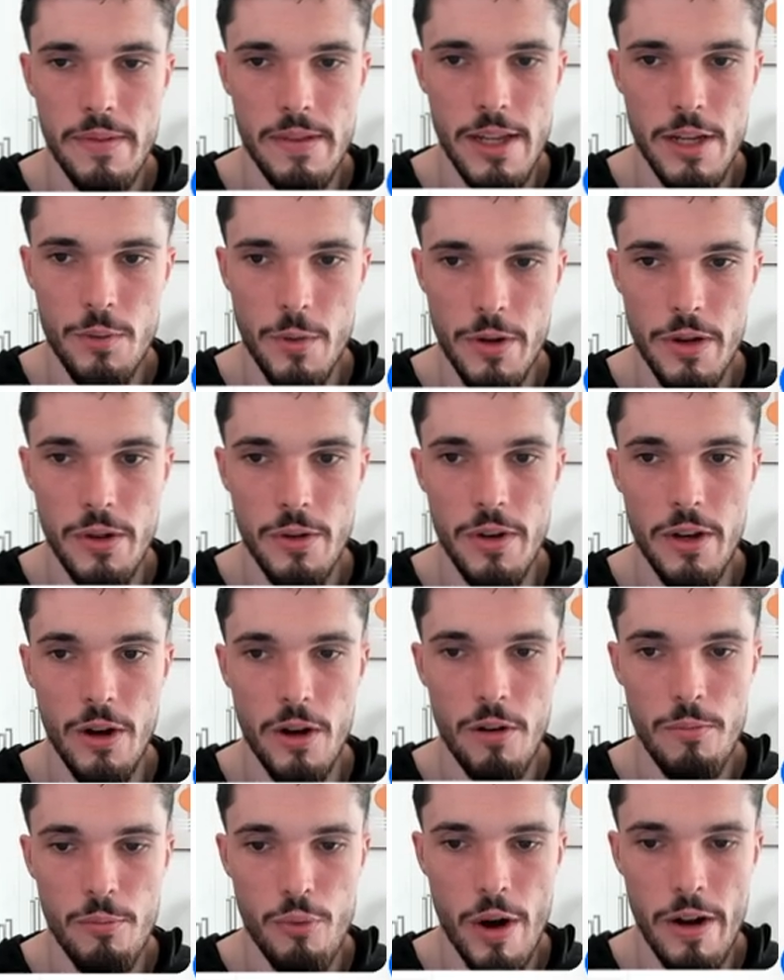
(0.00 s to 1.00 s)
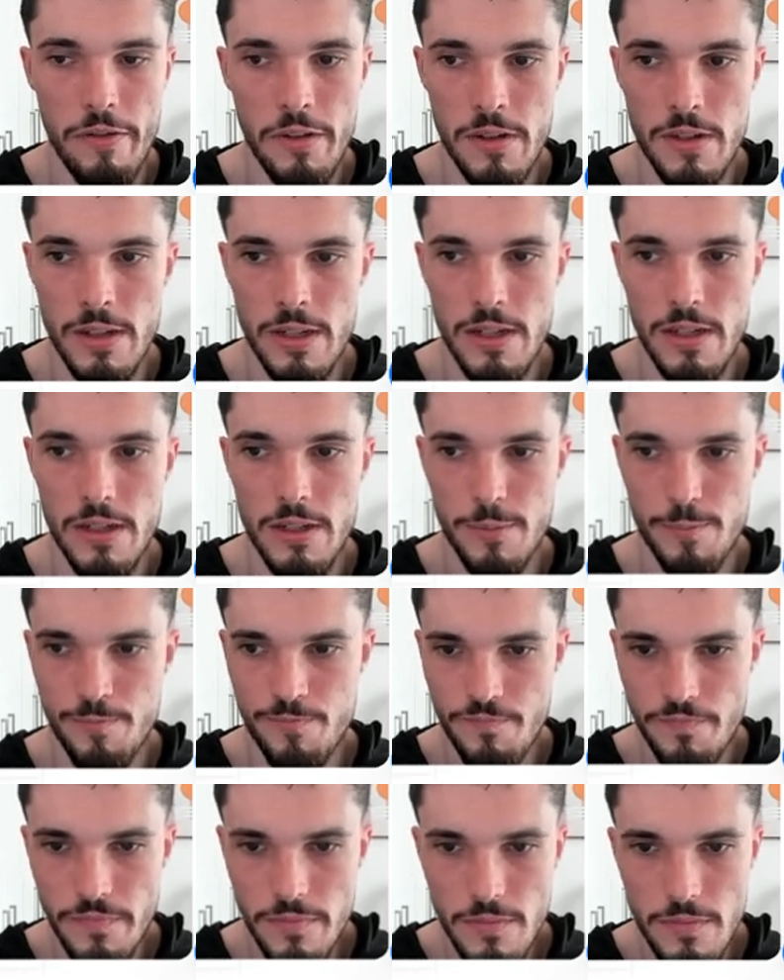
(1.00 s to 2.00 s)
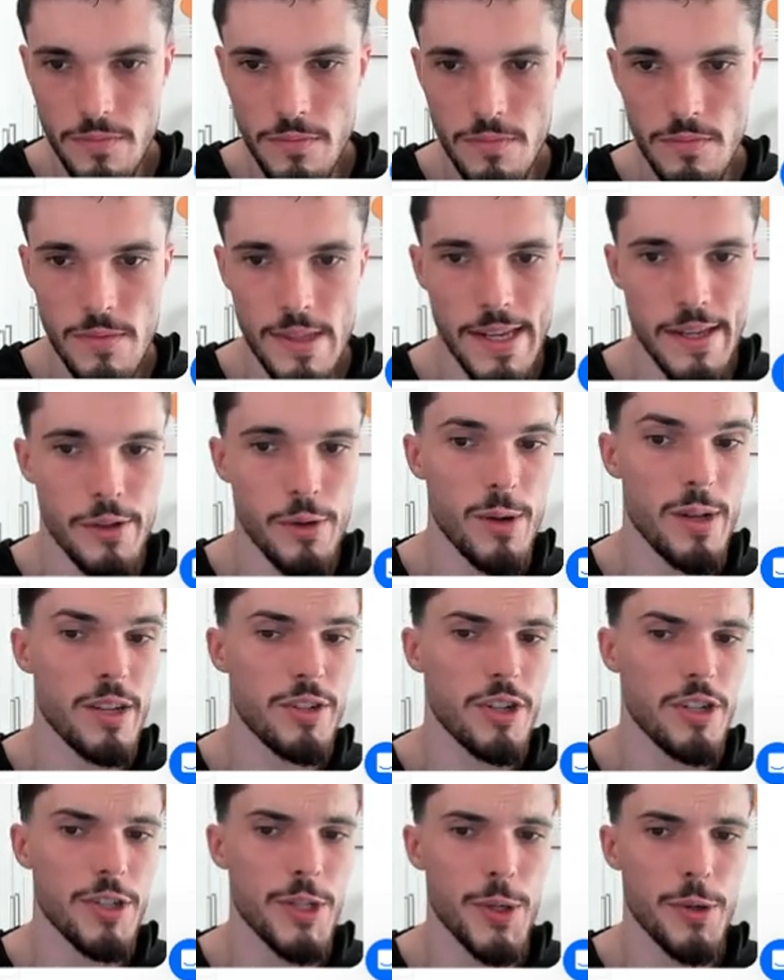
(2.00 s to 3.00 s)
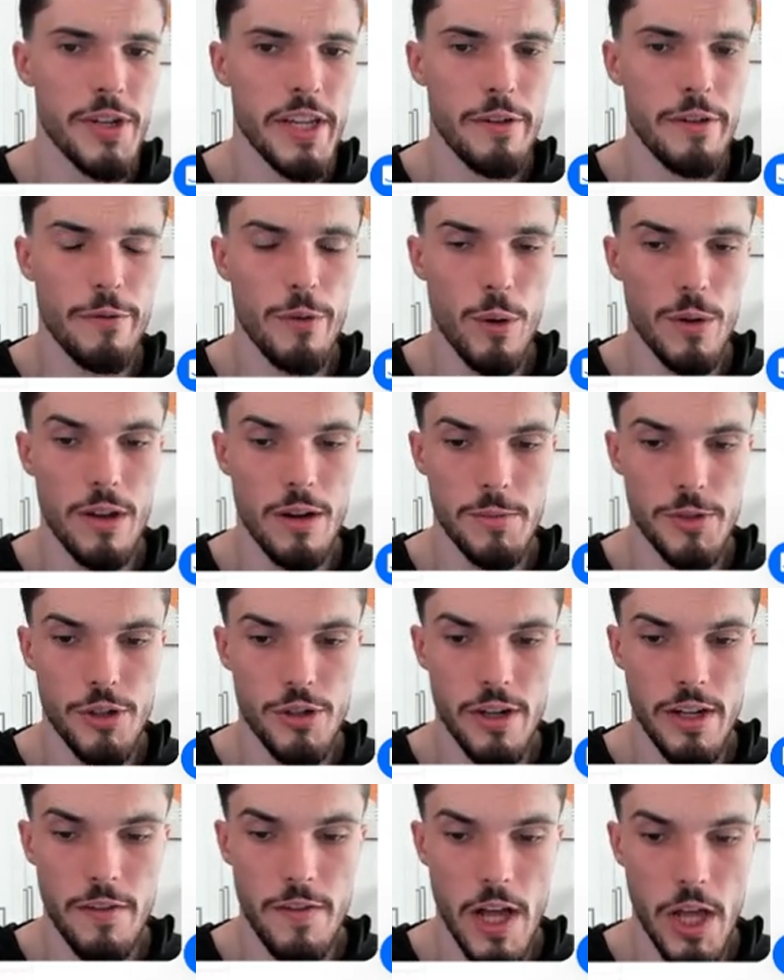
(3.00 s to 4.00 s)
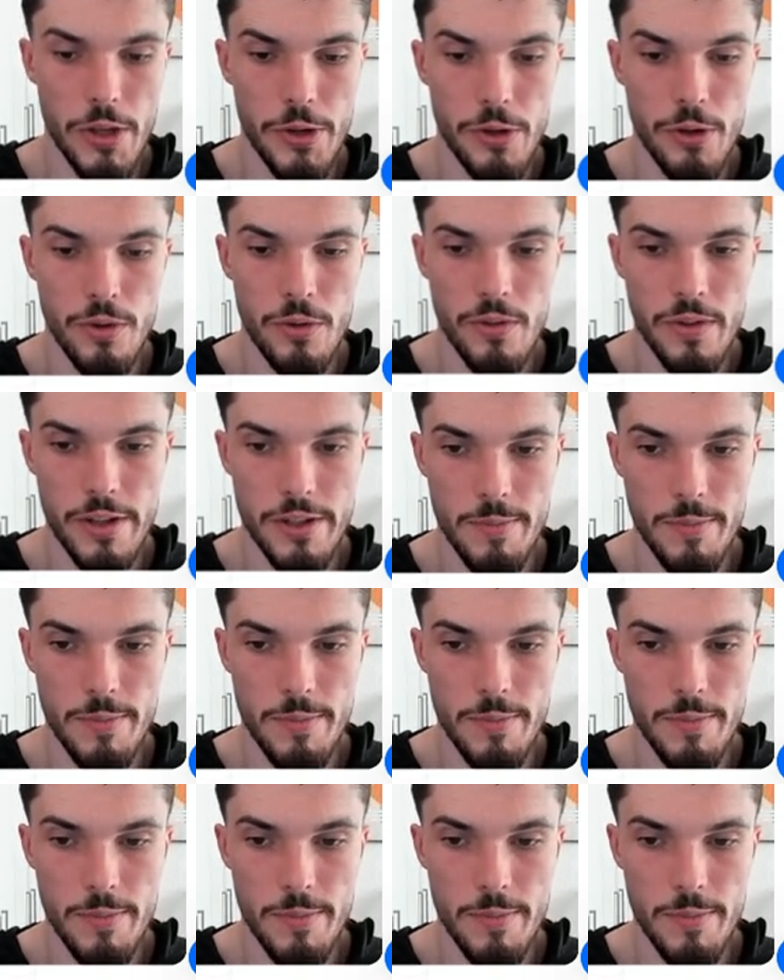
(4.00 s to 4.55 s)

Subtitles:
that's what you can do here. Preferences. You can adjust your default opportunity value.